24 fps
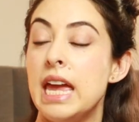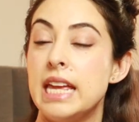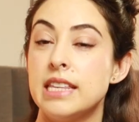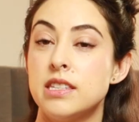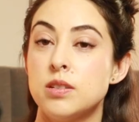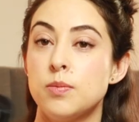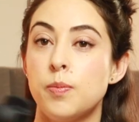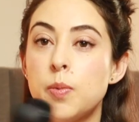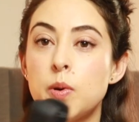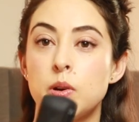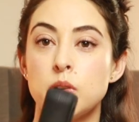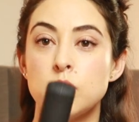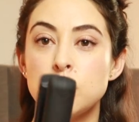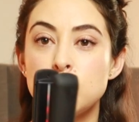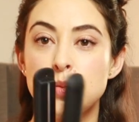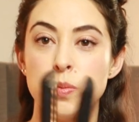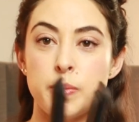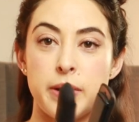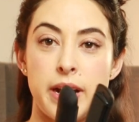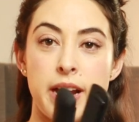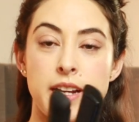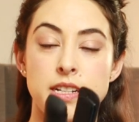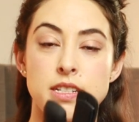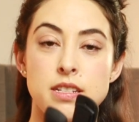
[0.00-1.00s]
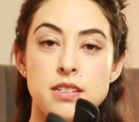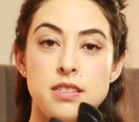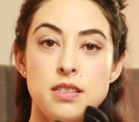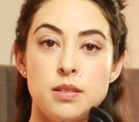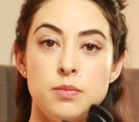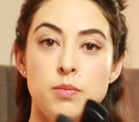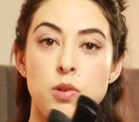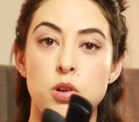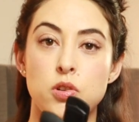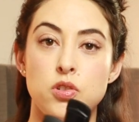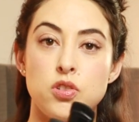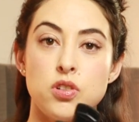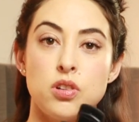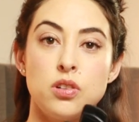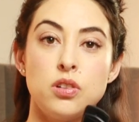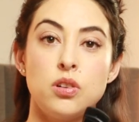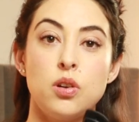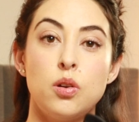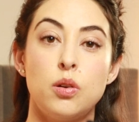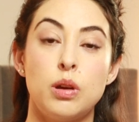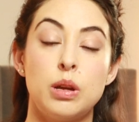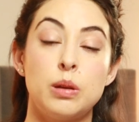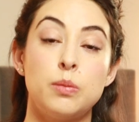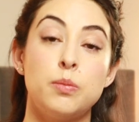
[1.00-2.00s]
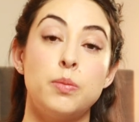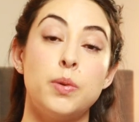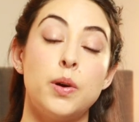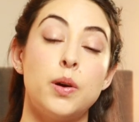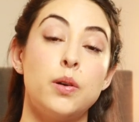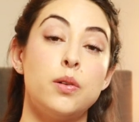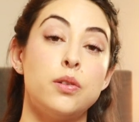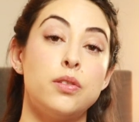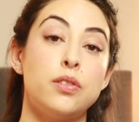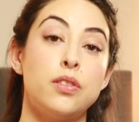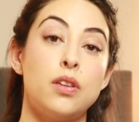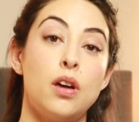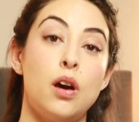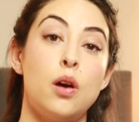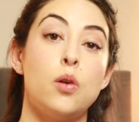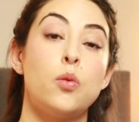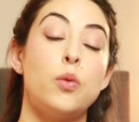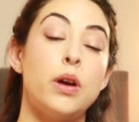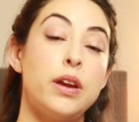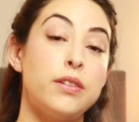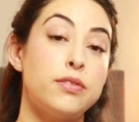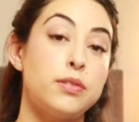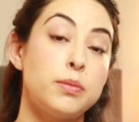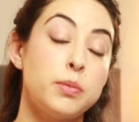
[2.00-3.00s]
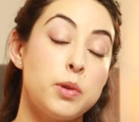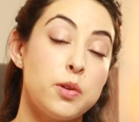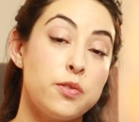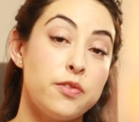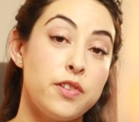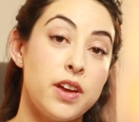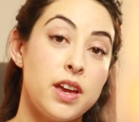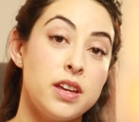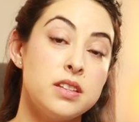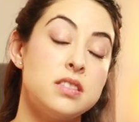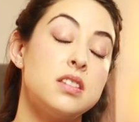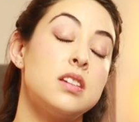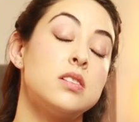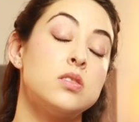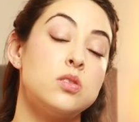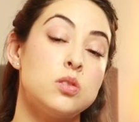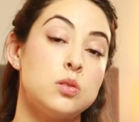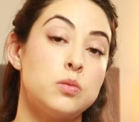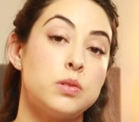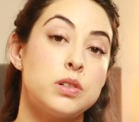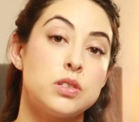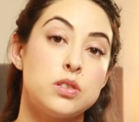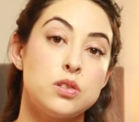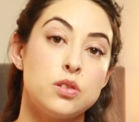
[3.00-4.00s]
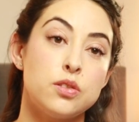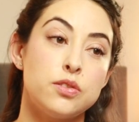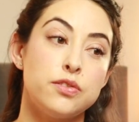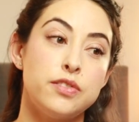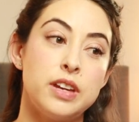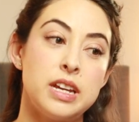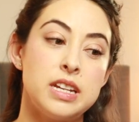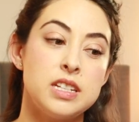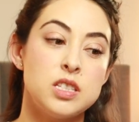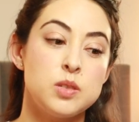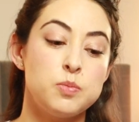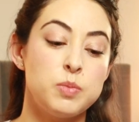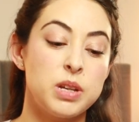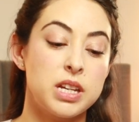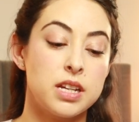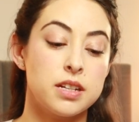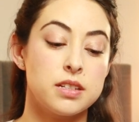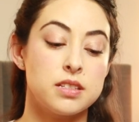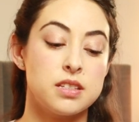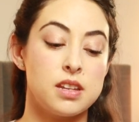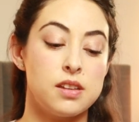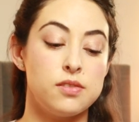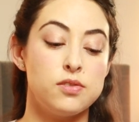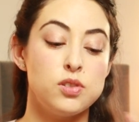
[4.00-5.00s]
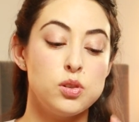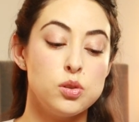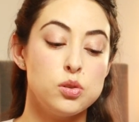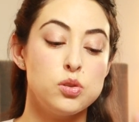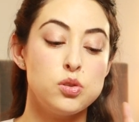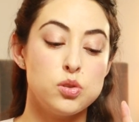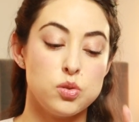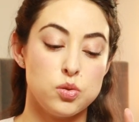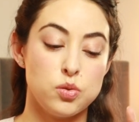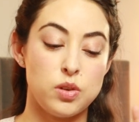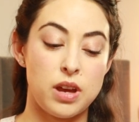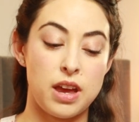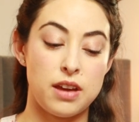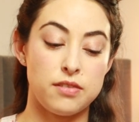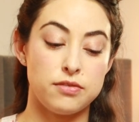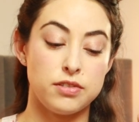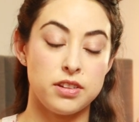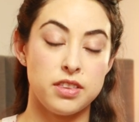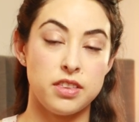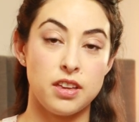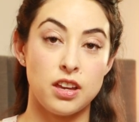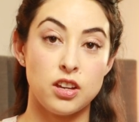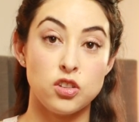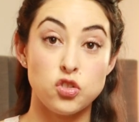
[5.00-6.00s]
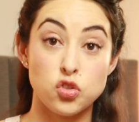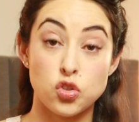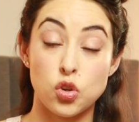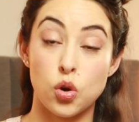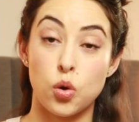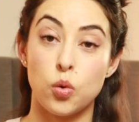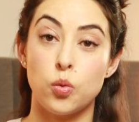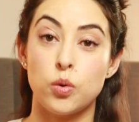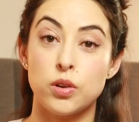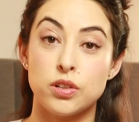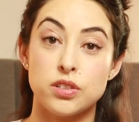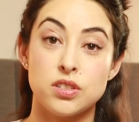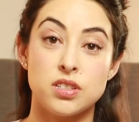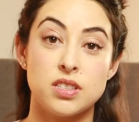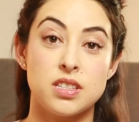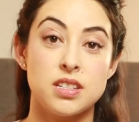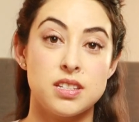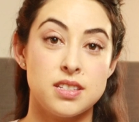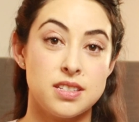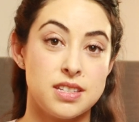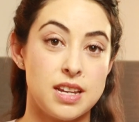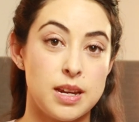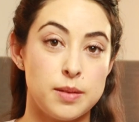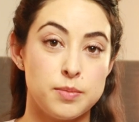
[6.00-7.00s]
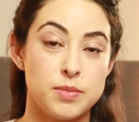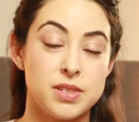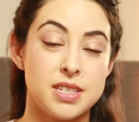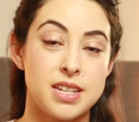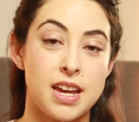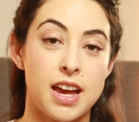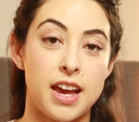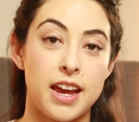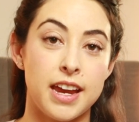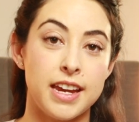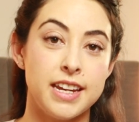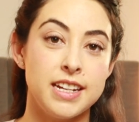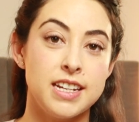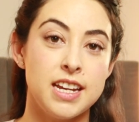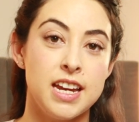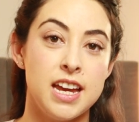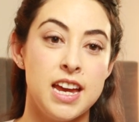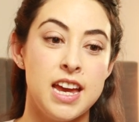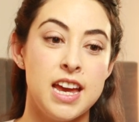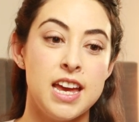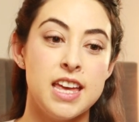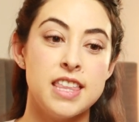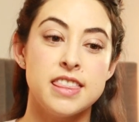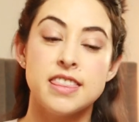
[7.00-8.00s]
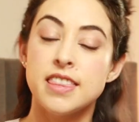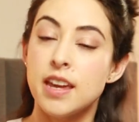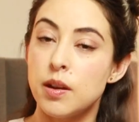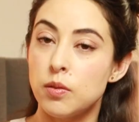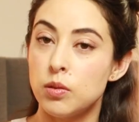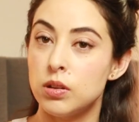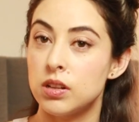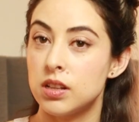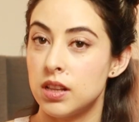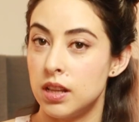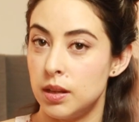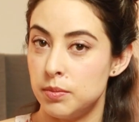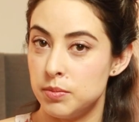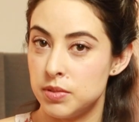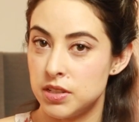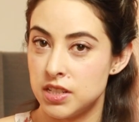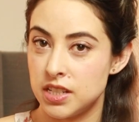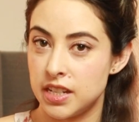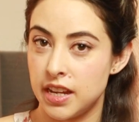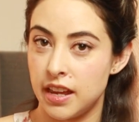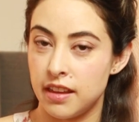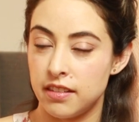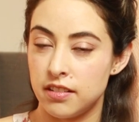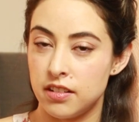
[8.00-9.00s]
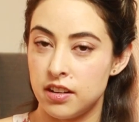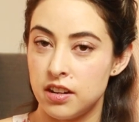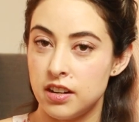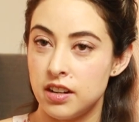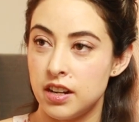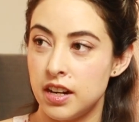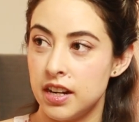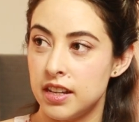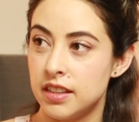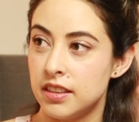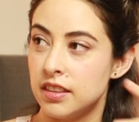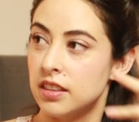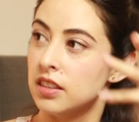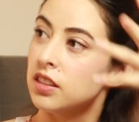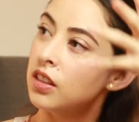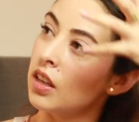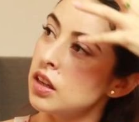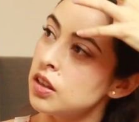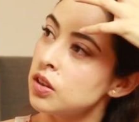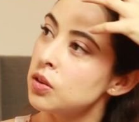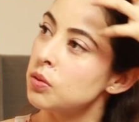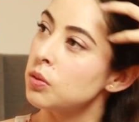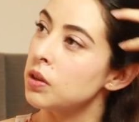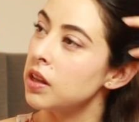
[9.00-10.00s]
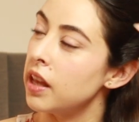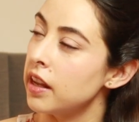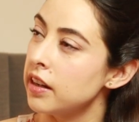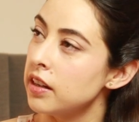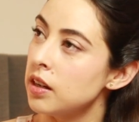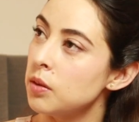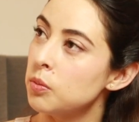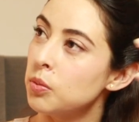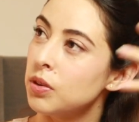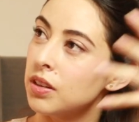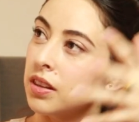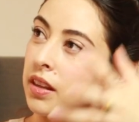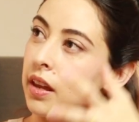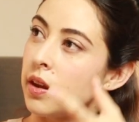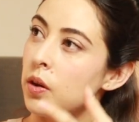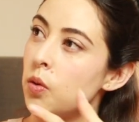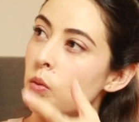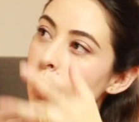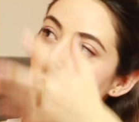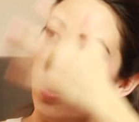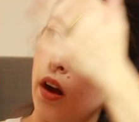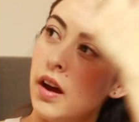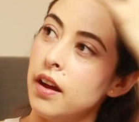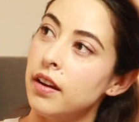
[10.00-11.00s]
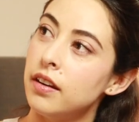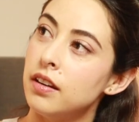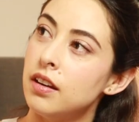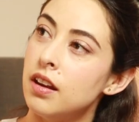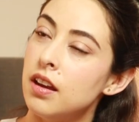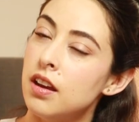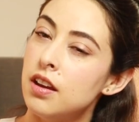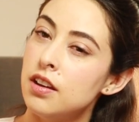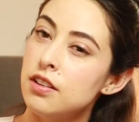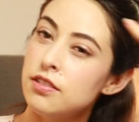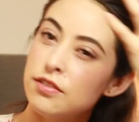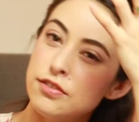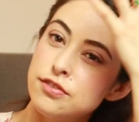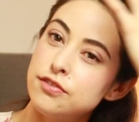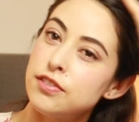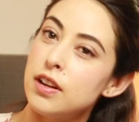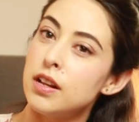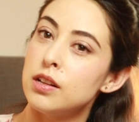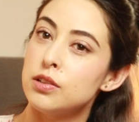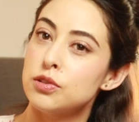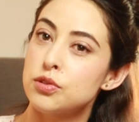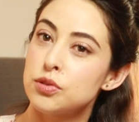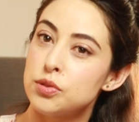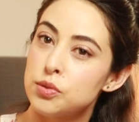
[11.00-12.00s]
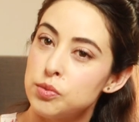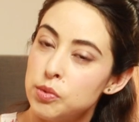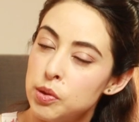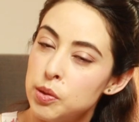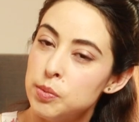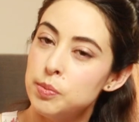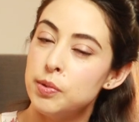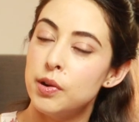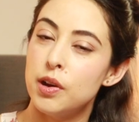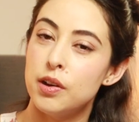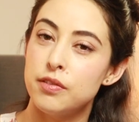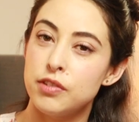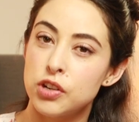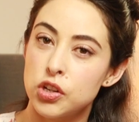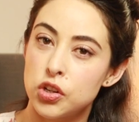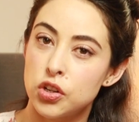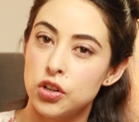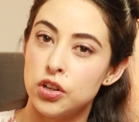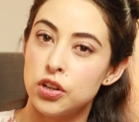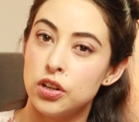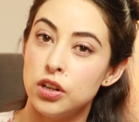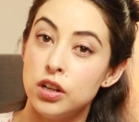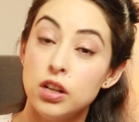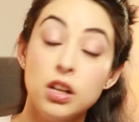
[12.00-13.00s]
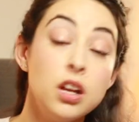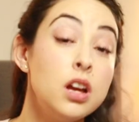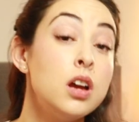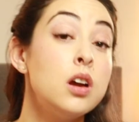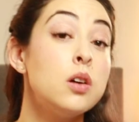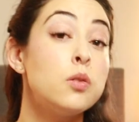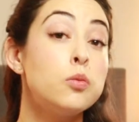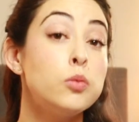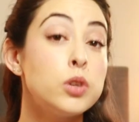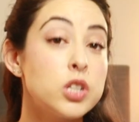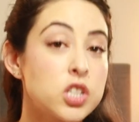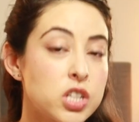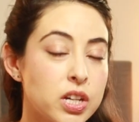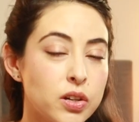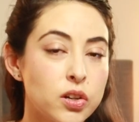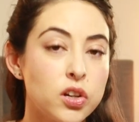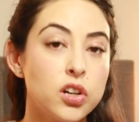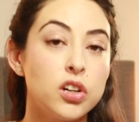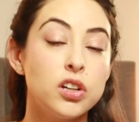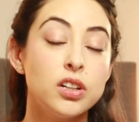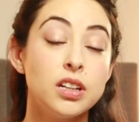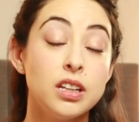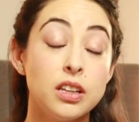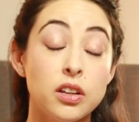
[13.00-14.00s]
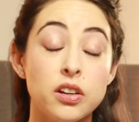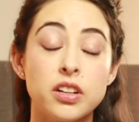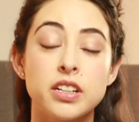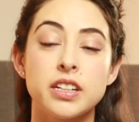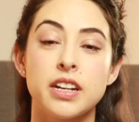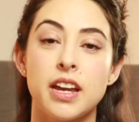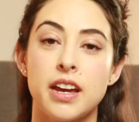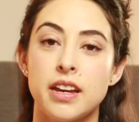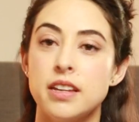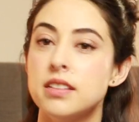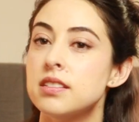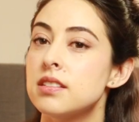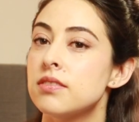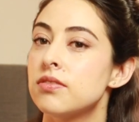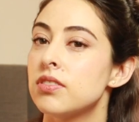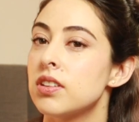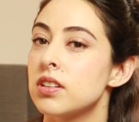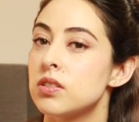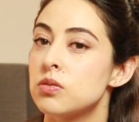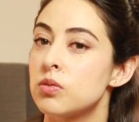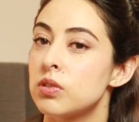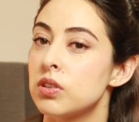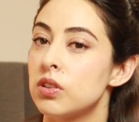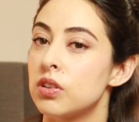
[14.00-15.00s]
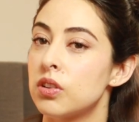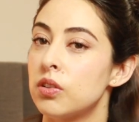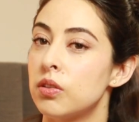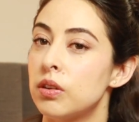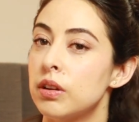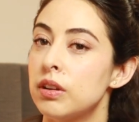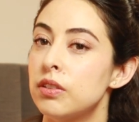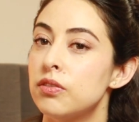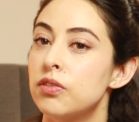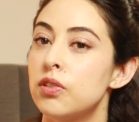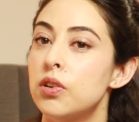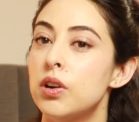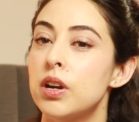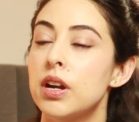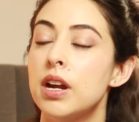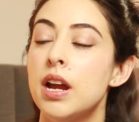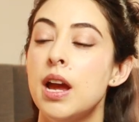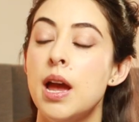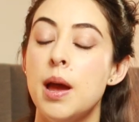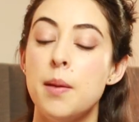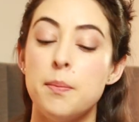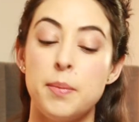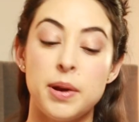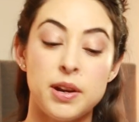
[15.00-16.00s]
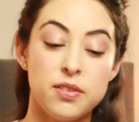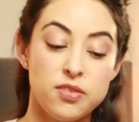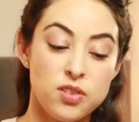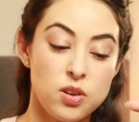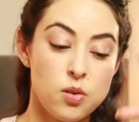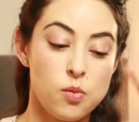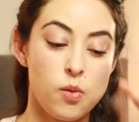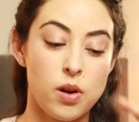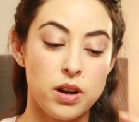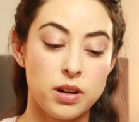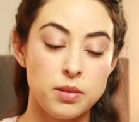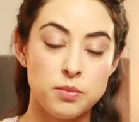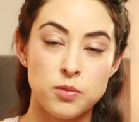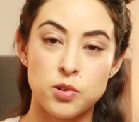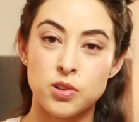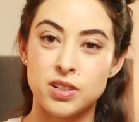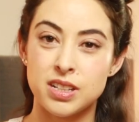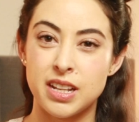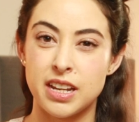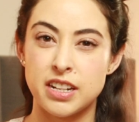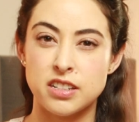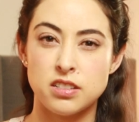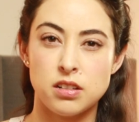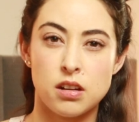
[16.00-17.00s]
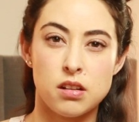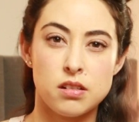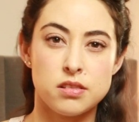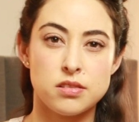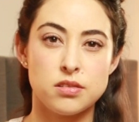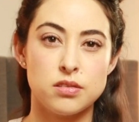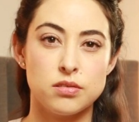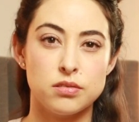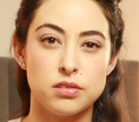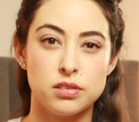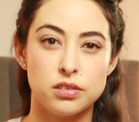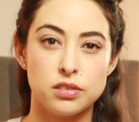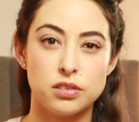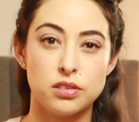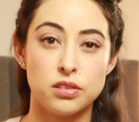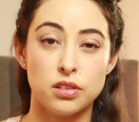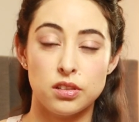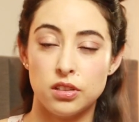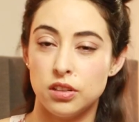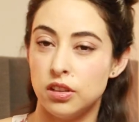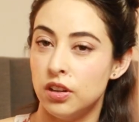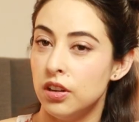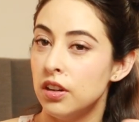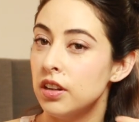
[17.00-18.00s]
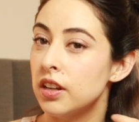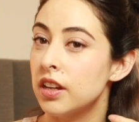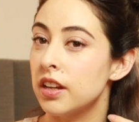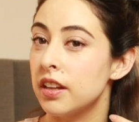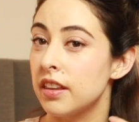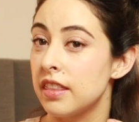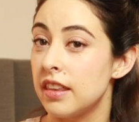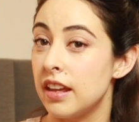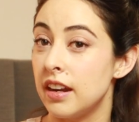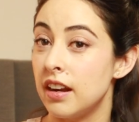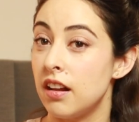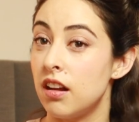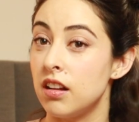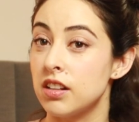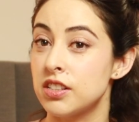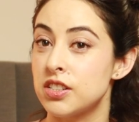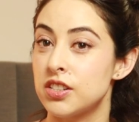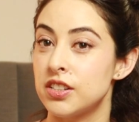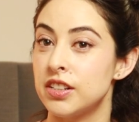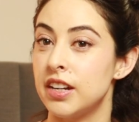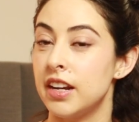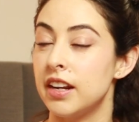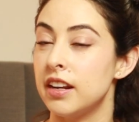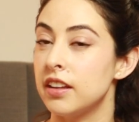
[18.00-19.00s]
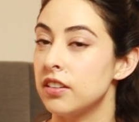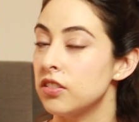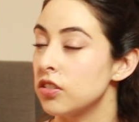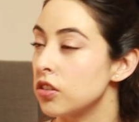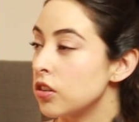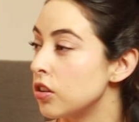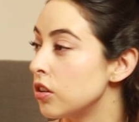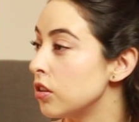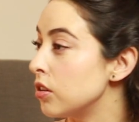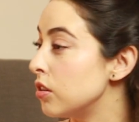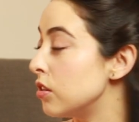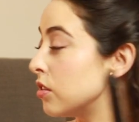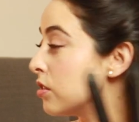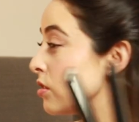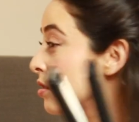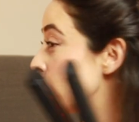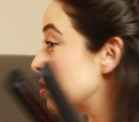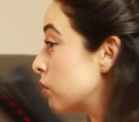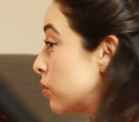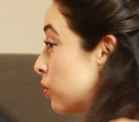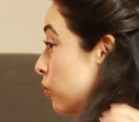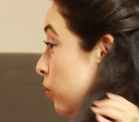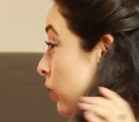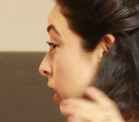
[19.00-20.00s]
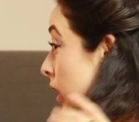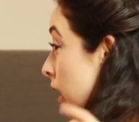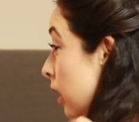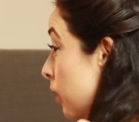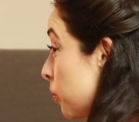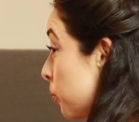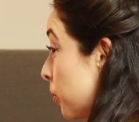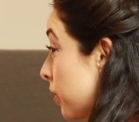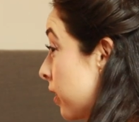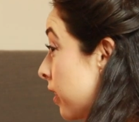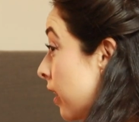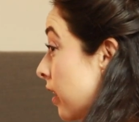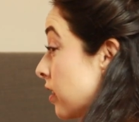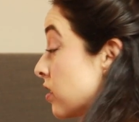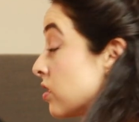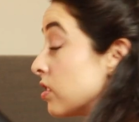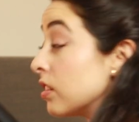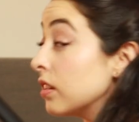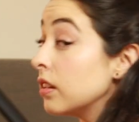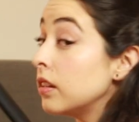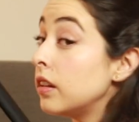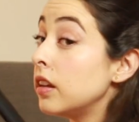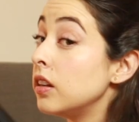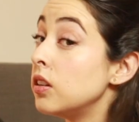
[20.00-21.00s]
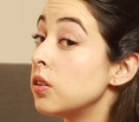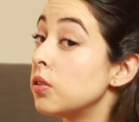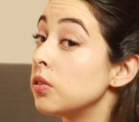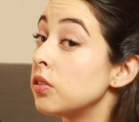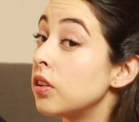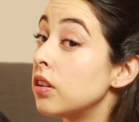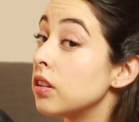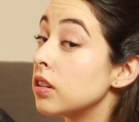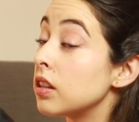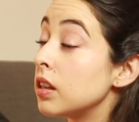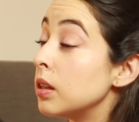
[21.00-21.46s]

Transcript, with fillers: it's important to practice the motion going both away from your face and towards your face because if you do everything towards the same side, they will clump together and then you will end up with like one fell swoop of a curl, which could look nice if that's what you're going for. But if you want a more like tousled look, then alternating the curls will help with that so they don't all